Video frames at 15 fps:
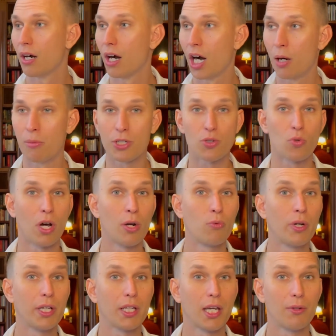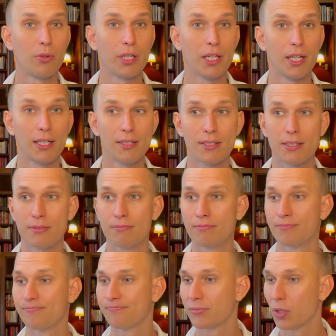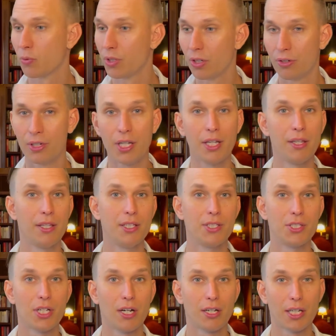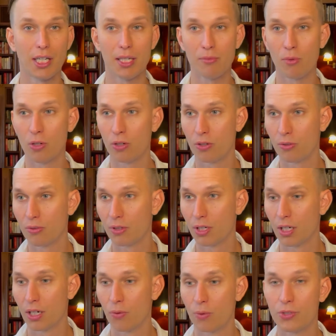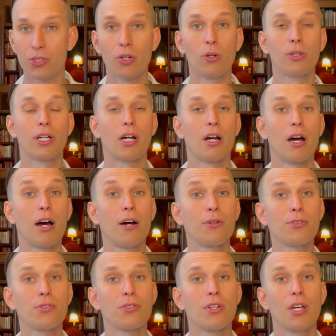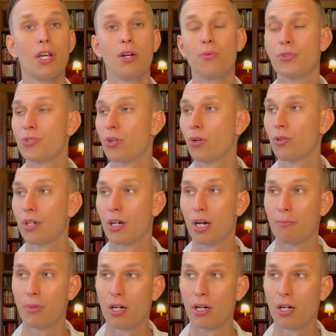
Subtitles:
How much runway can we get? We don't need this junk anymore. We sold our house, we sold our